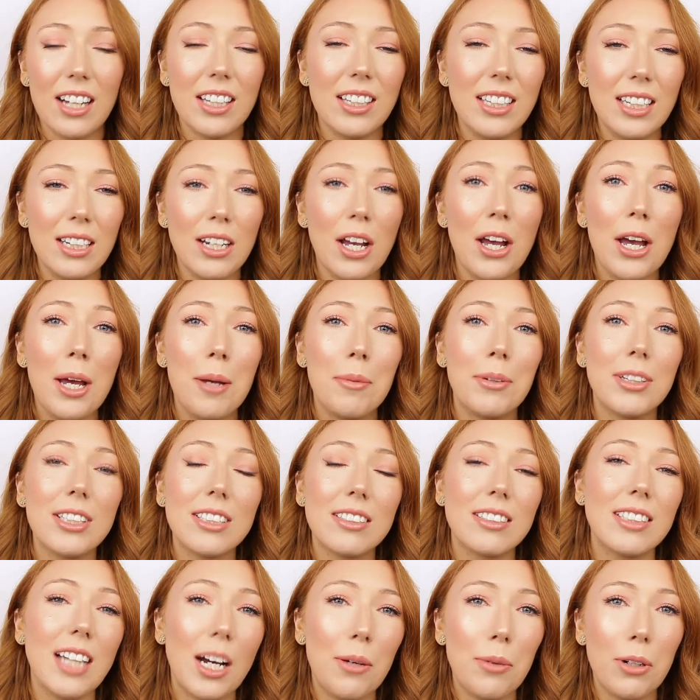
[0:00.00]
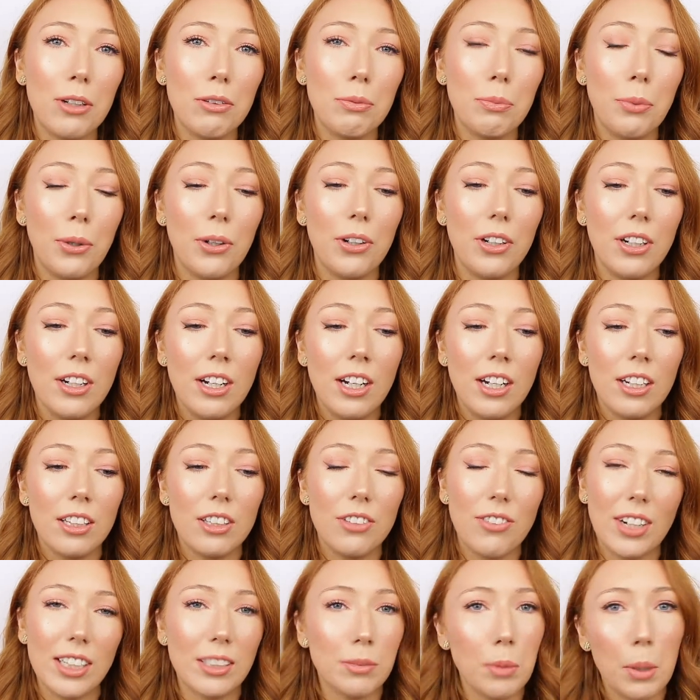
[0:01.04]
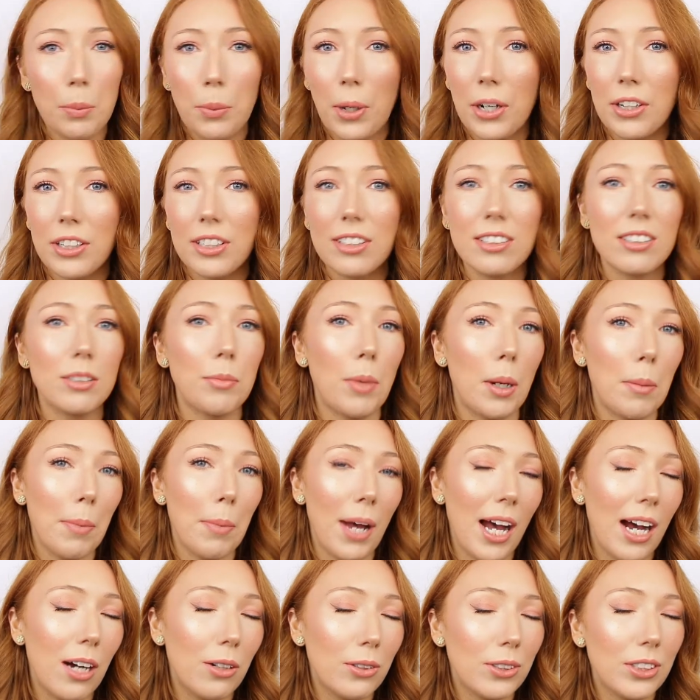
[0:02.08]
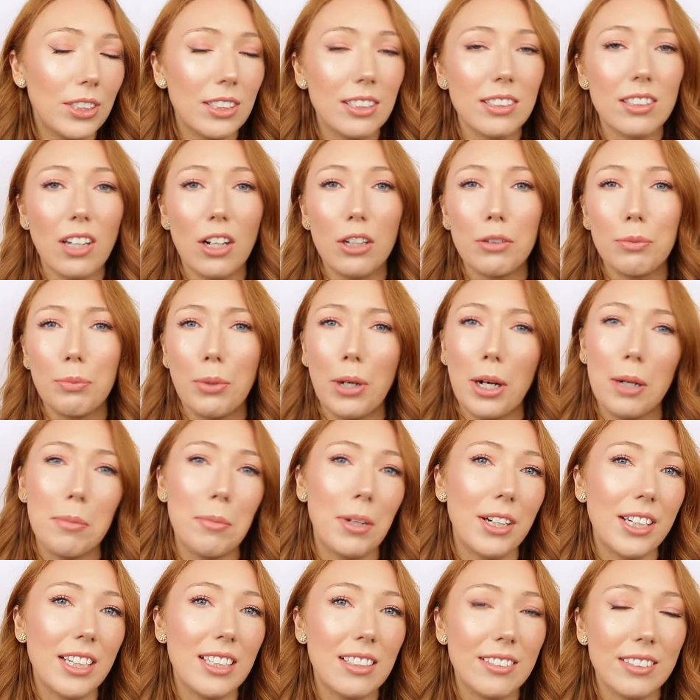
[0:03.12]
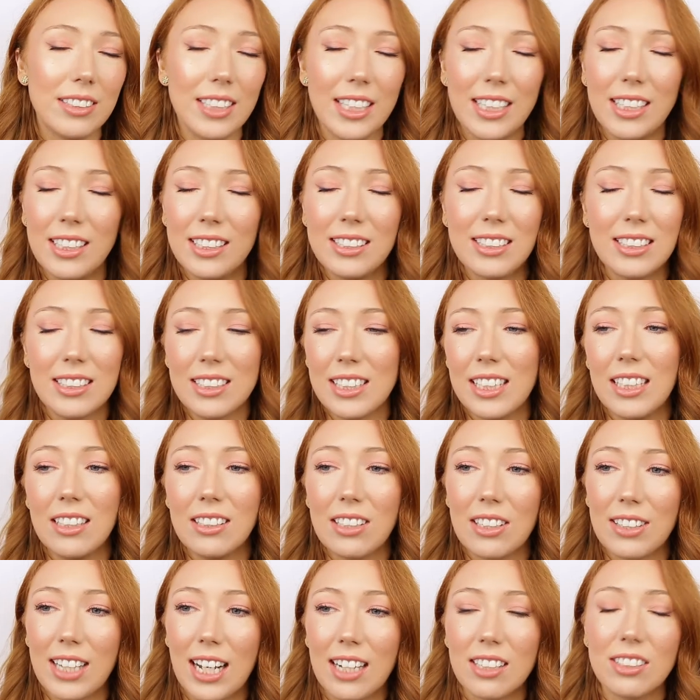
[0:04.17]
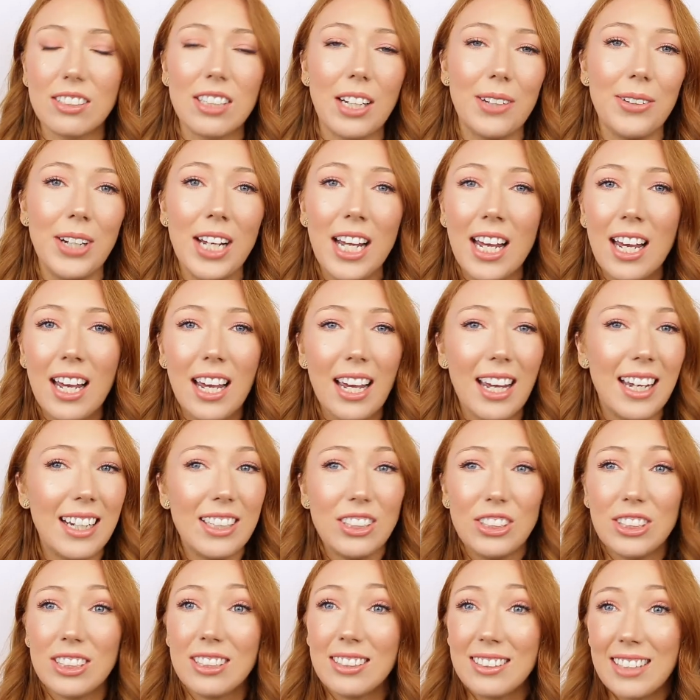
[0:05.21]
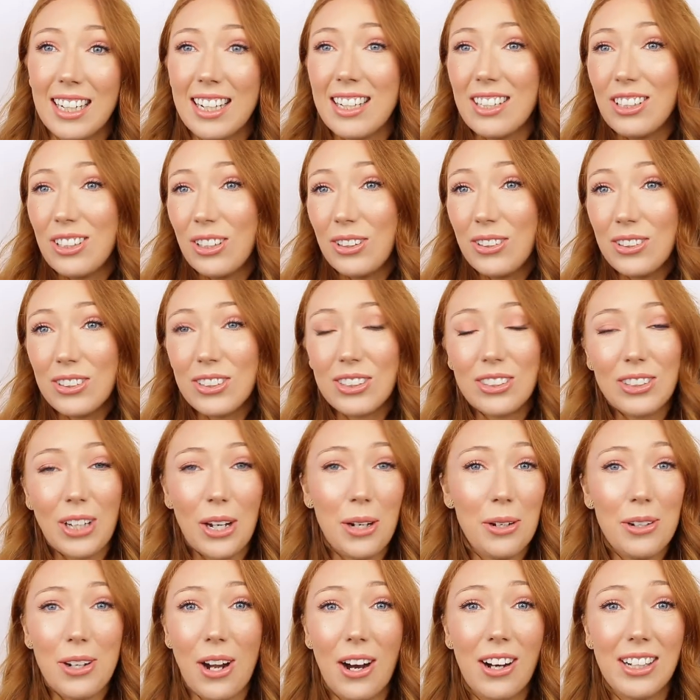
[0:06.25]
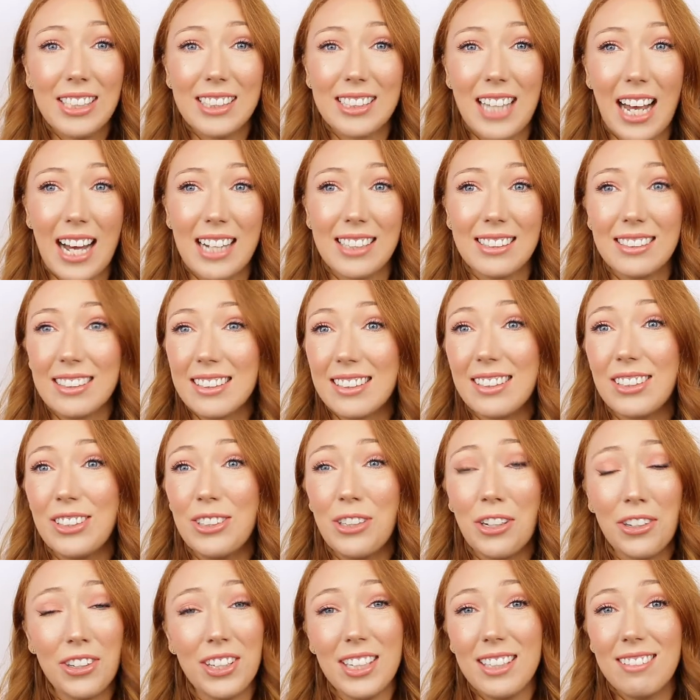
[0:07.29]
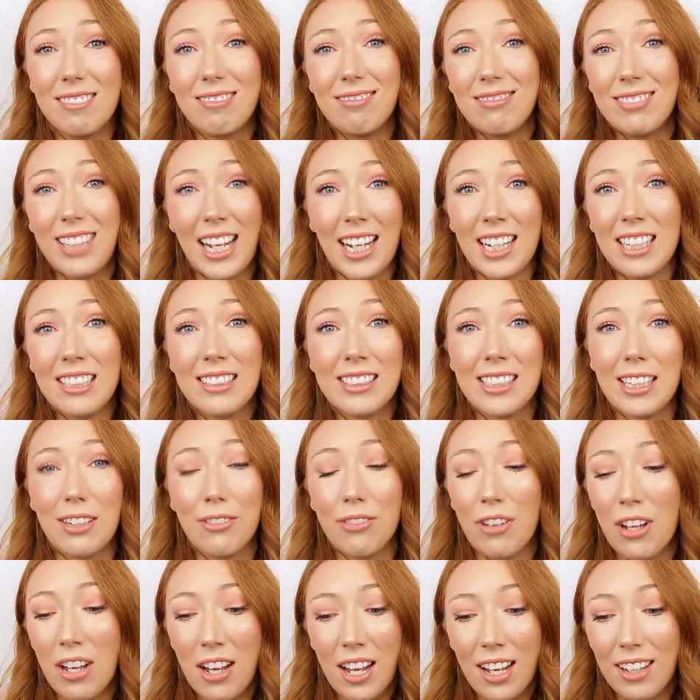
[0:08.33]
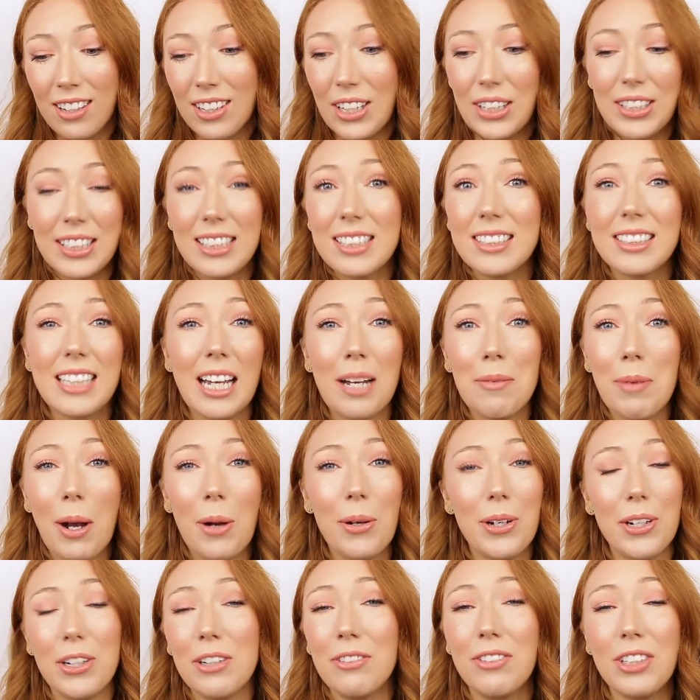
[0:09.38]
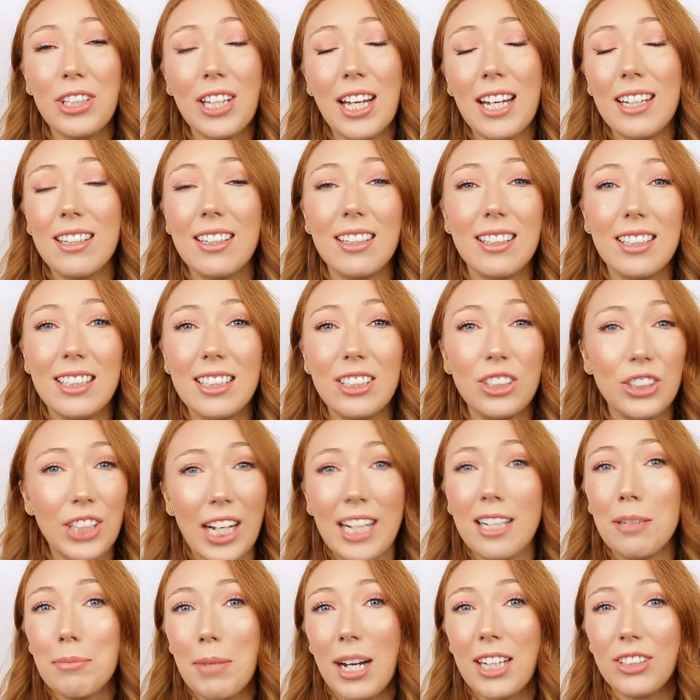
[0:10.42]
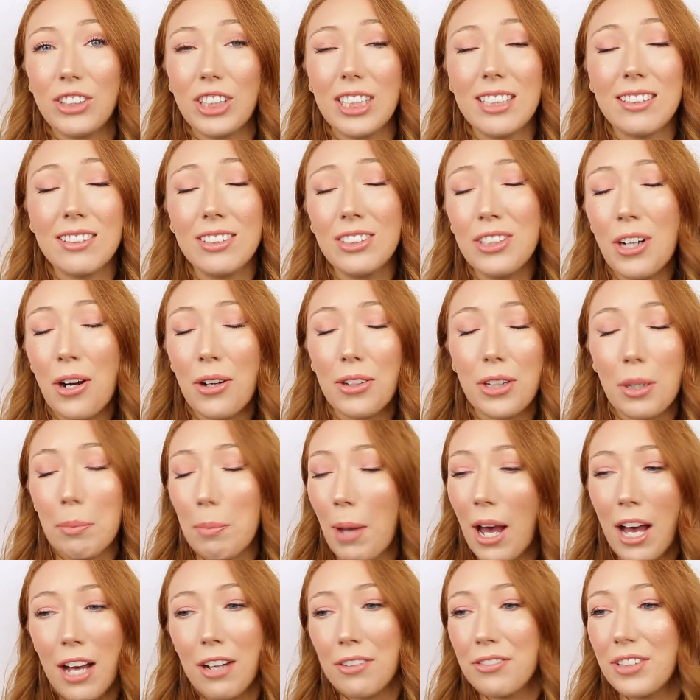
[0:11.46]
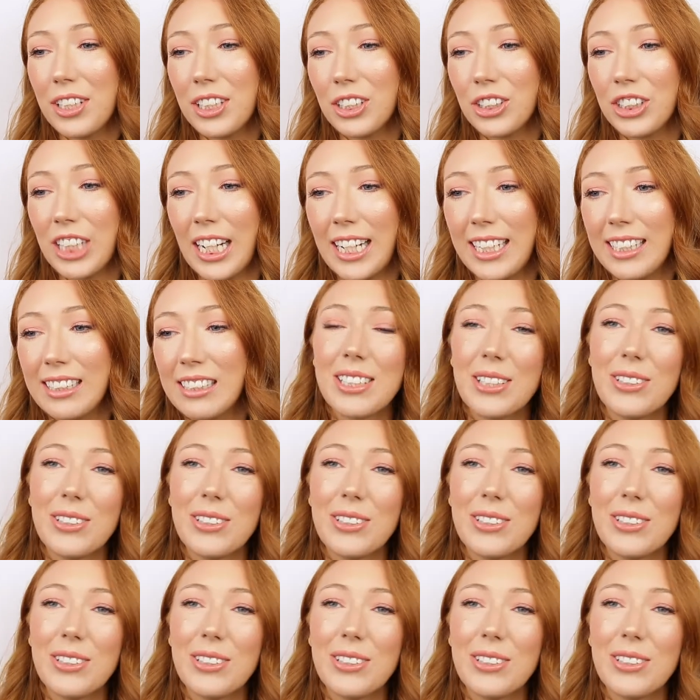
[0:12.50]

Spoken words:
I think because now I've put the rest of my products and powders, I've put on my concealers and things like that, so it just, it looks so nice, and there's nothing negative that I can say about it other than the shade match is not the perfect shade.